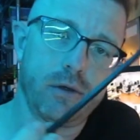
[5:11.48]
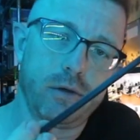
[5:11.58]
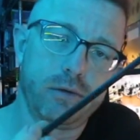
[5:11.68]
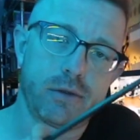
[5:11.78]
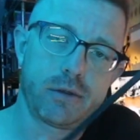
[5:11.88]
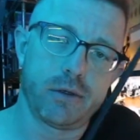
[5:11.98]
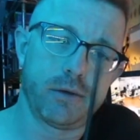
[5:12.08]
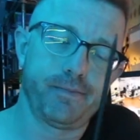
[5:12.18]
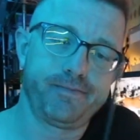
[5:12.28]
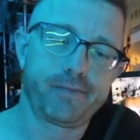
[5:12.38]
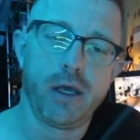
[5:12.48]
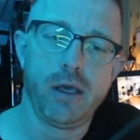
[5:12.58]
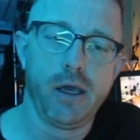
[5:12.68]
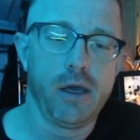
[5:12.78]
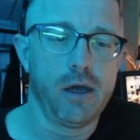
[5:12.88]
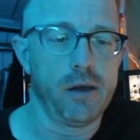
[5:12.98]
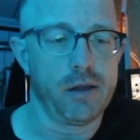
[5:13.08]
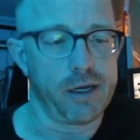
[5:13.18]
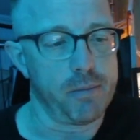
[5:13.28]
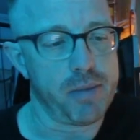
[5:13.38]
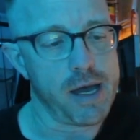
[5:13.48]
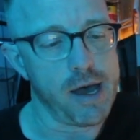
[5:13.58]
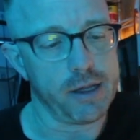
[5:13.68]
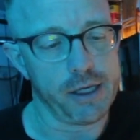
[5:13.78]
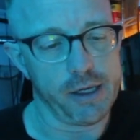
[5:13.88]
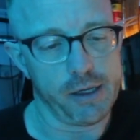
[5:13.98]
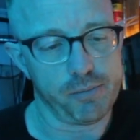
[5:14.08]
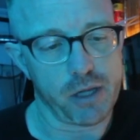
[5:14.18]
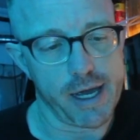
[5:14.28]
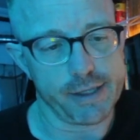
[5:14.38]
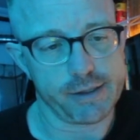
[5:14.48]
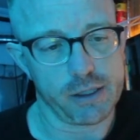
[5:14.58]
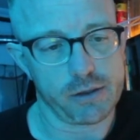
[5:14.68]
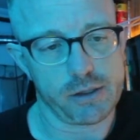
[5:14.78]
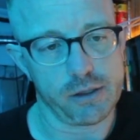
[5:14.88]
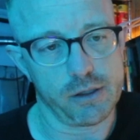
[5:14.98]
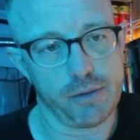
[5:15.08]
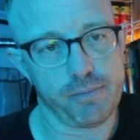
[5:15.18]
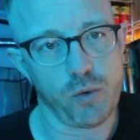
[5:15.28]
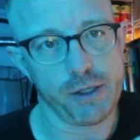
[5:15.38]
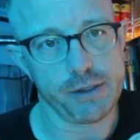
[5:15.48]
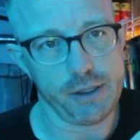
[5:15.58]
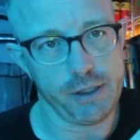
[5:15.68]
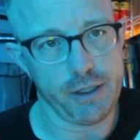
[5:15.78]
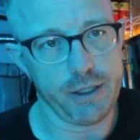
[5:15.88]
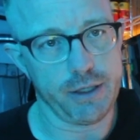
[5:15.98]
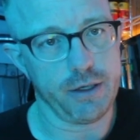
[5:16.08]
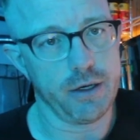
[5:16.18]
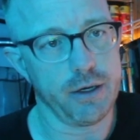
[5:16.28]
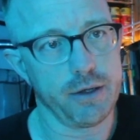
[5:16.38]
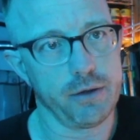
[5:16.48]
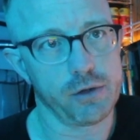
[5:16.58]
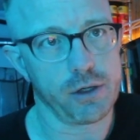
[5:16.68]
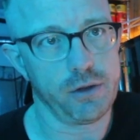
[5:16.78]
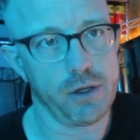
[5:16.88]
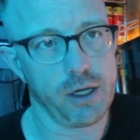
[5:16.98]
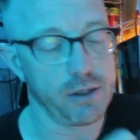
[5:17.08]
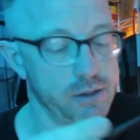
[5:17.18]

It's like a poly plastic pointy looking thing.